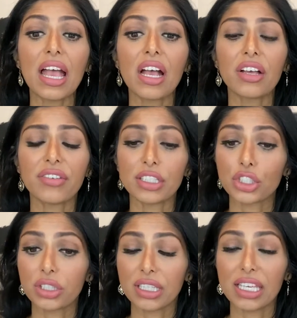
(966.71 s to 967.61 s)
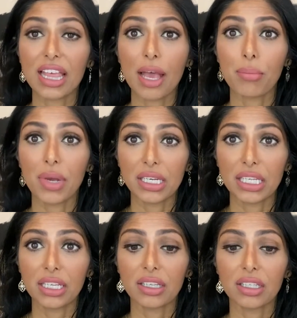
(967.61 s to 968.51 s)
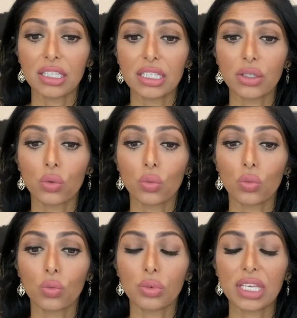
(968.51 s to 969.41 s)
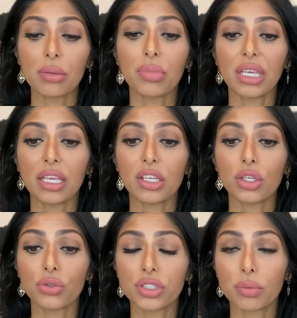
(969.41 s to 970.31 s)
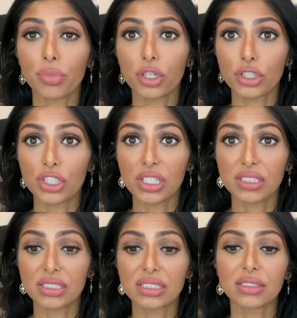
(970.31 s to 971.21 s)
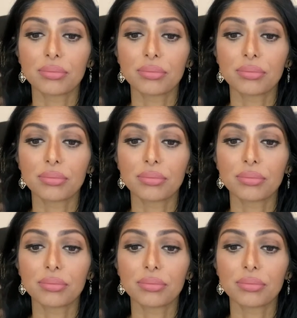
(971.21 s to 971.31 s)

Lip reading: Eventually, that money can be used to purchase